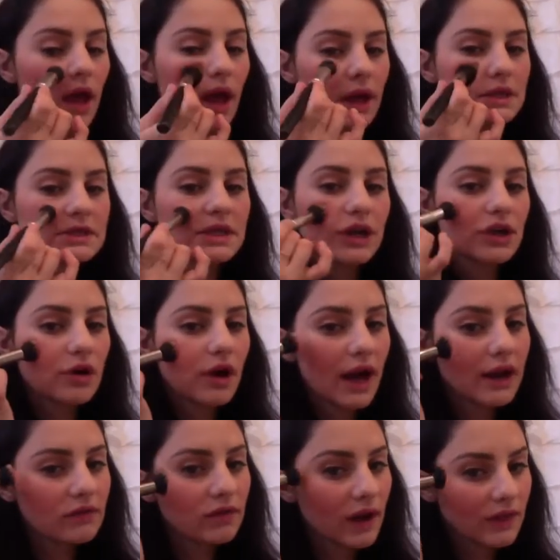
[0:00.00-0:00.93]
Until you
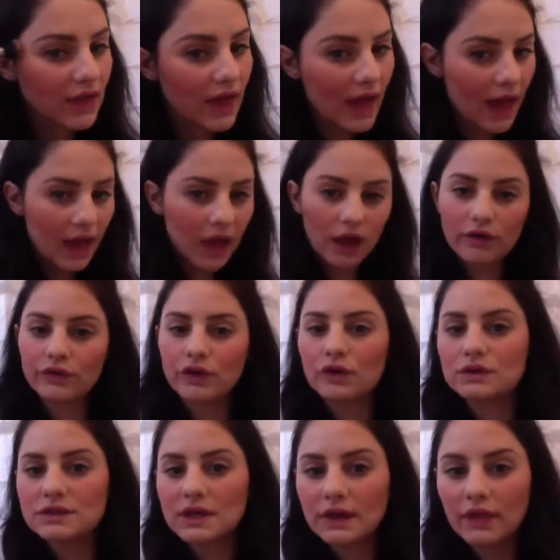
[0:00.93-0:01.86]
kind of get the hang of
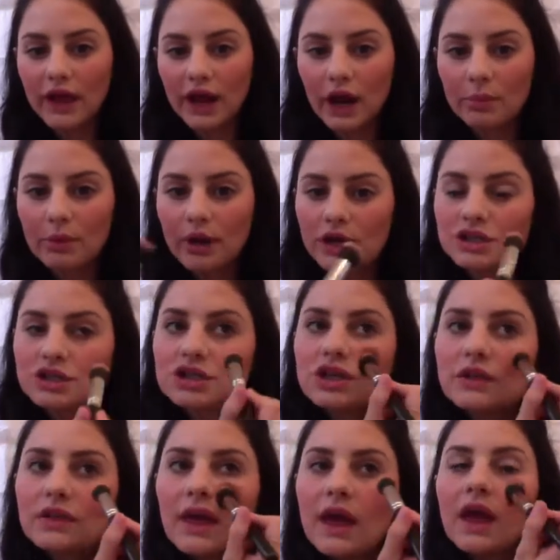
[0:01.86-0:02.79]
using the airbrush
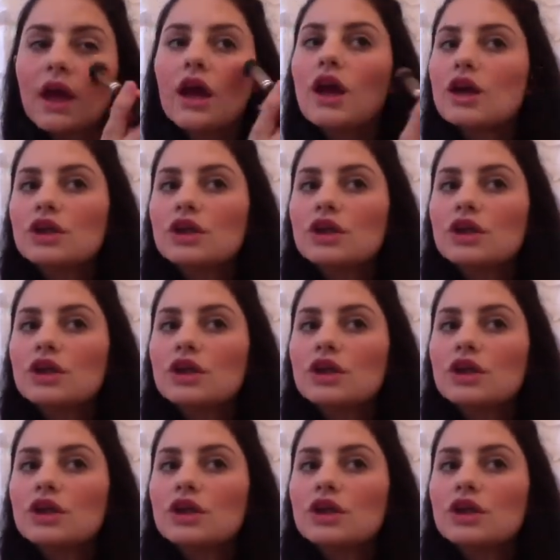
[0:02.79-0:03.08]
thing,